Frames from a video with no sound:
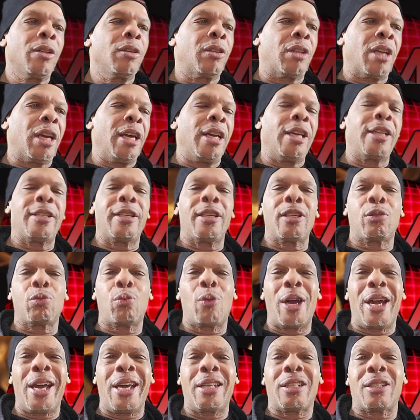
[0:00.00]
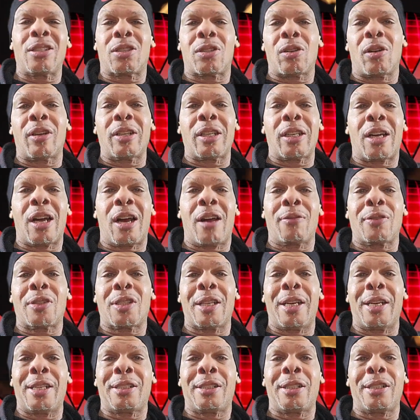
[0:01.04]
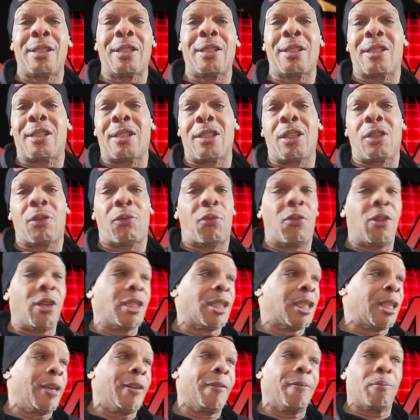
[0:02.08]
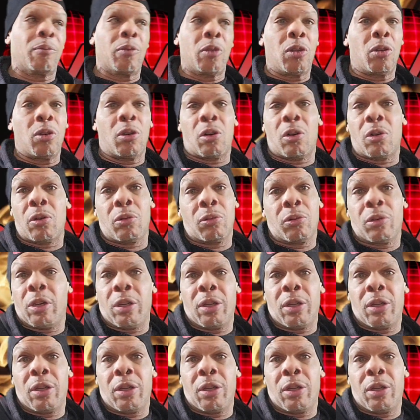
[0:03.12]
the easiest way to start the conversation is just visit, you know,